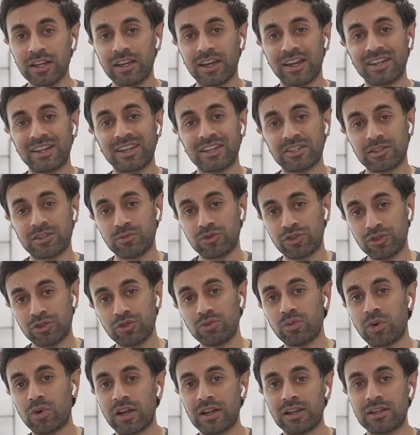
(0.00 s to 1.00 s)
and get some
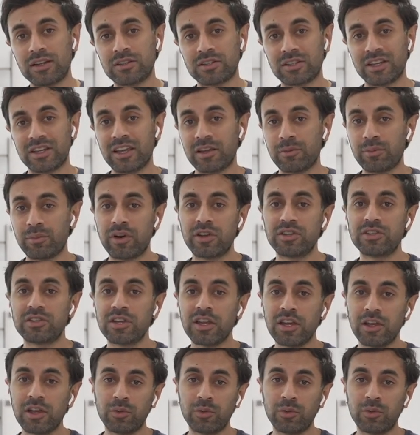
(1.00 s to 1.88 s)
true wireless earbuds,